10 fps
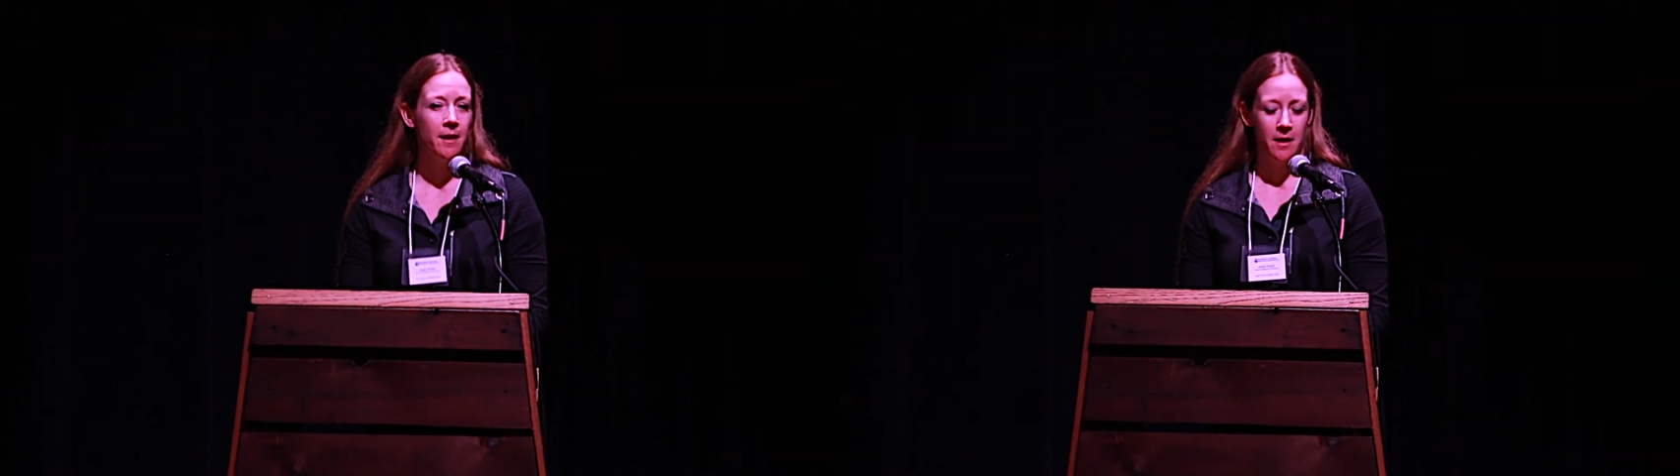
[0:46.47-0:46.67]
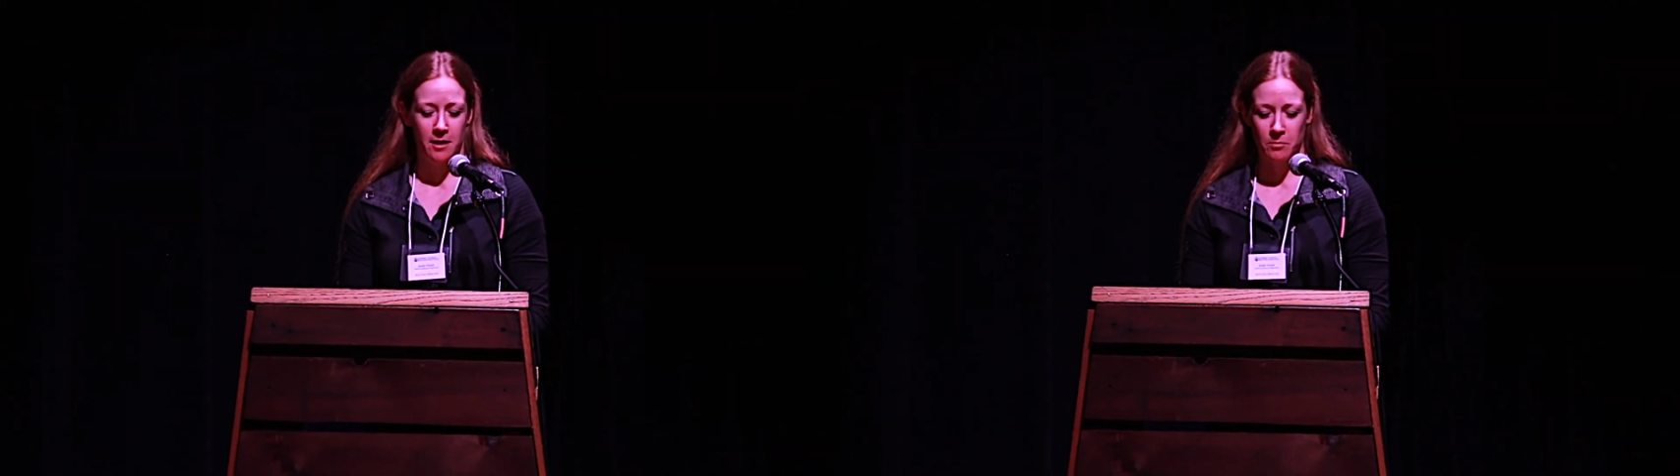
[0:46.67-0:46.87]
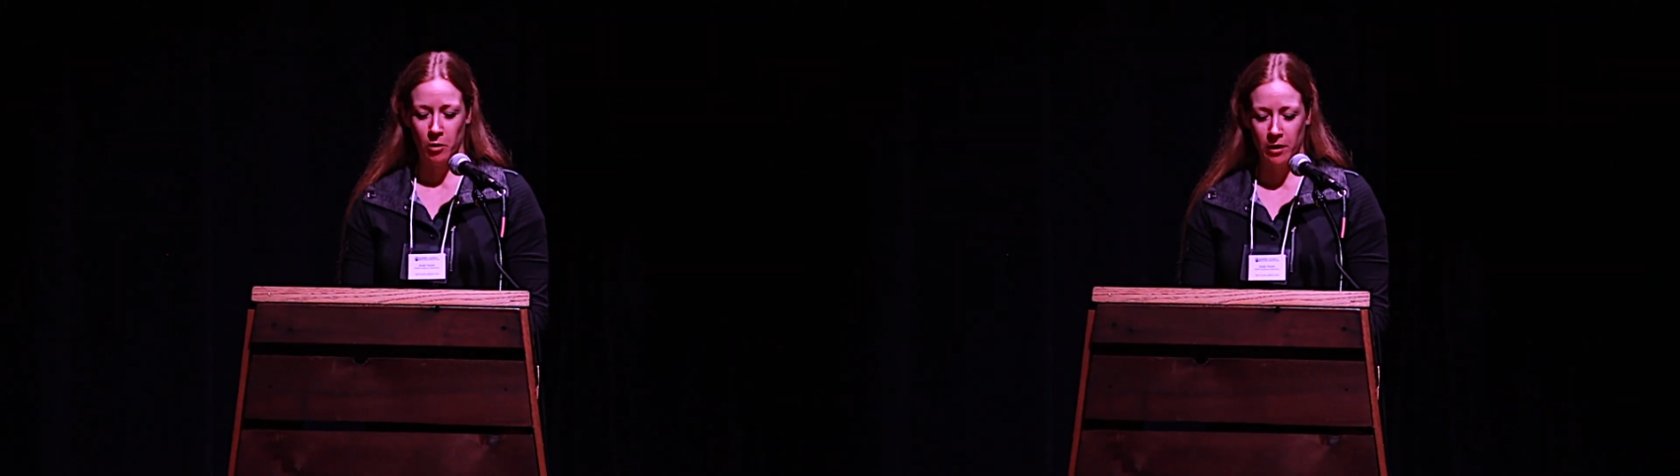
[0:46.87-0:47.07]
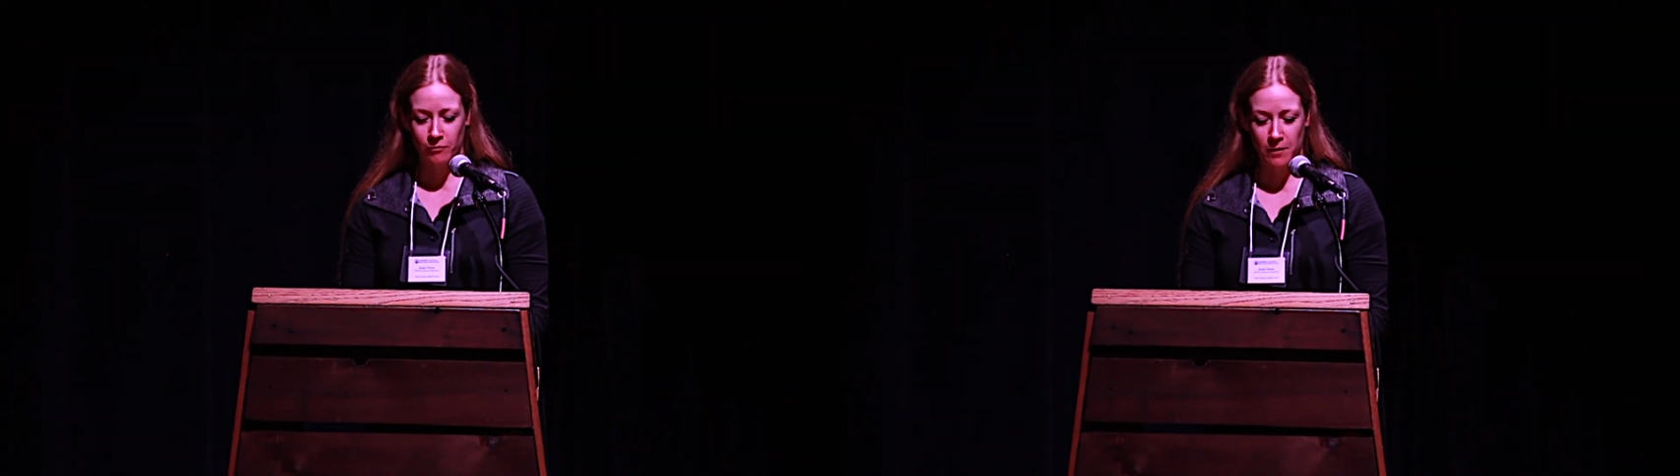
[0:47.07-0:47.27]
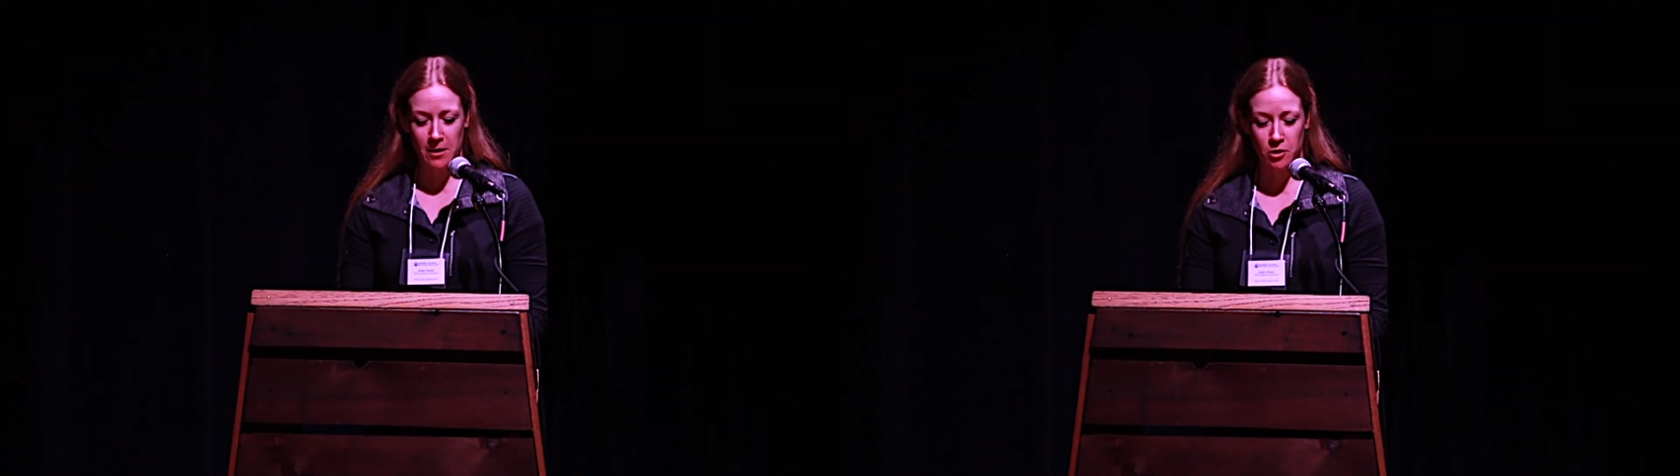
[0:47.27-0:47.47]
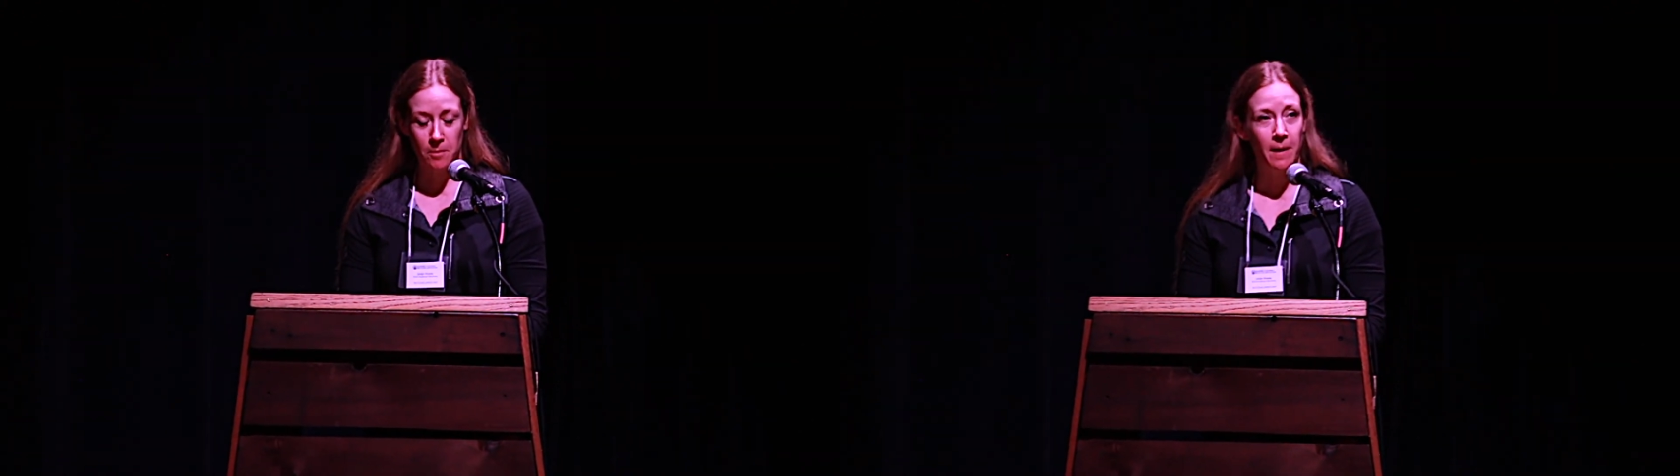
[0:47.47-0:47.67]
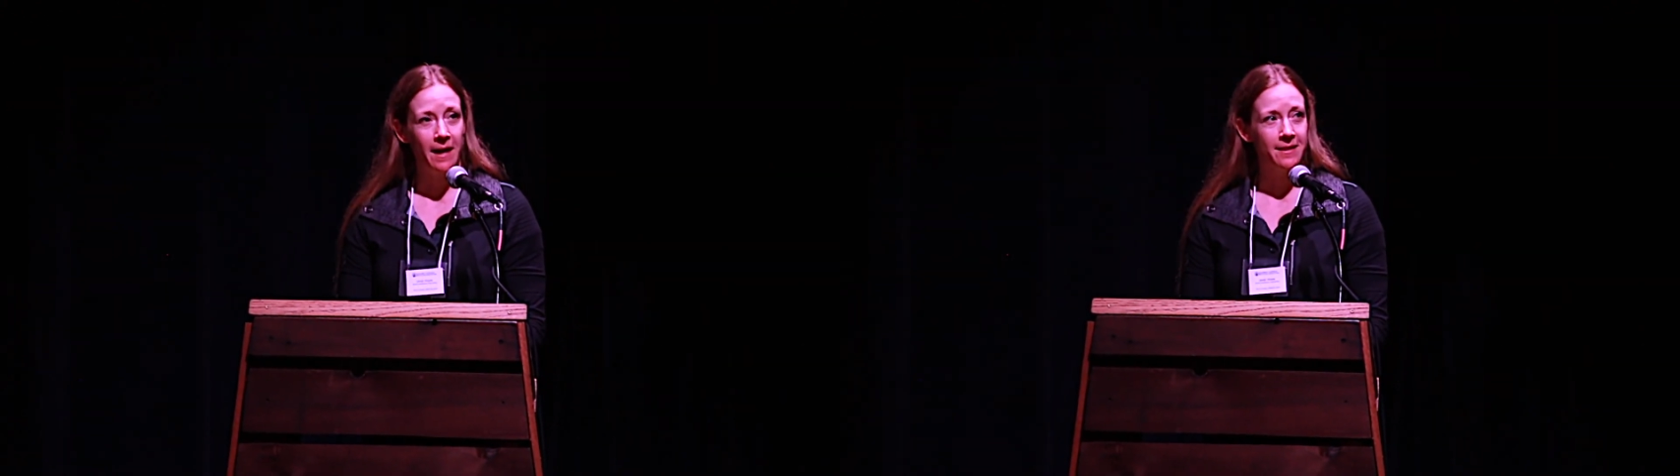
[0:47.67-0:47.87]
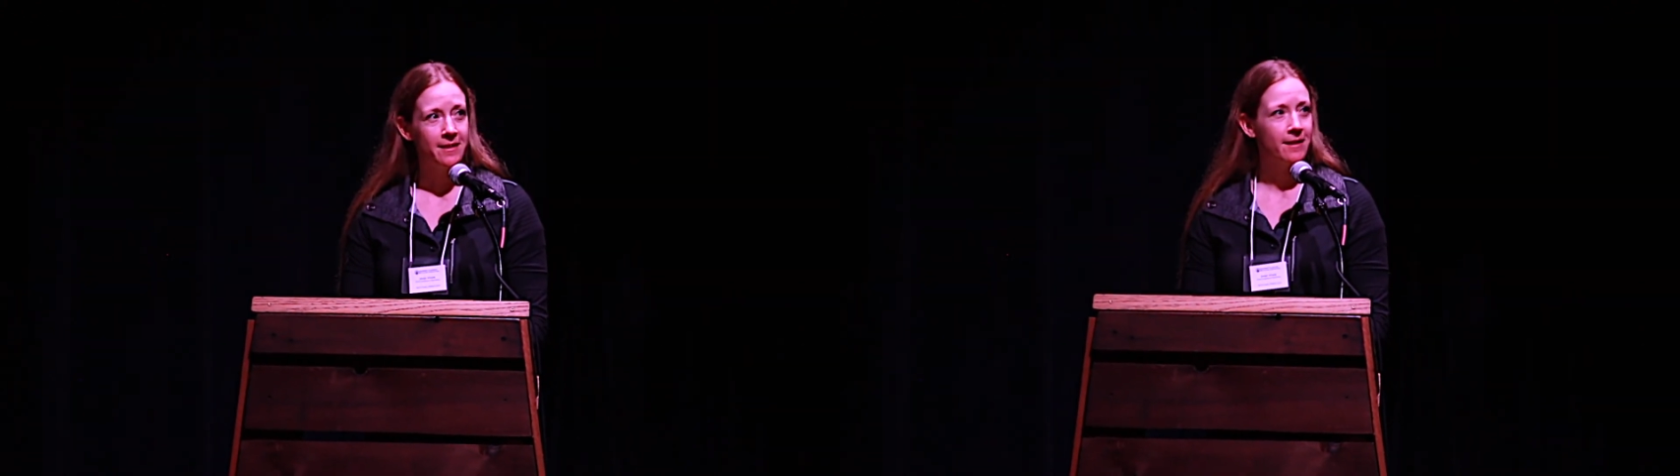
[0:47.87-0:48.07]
It's more information-based,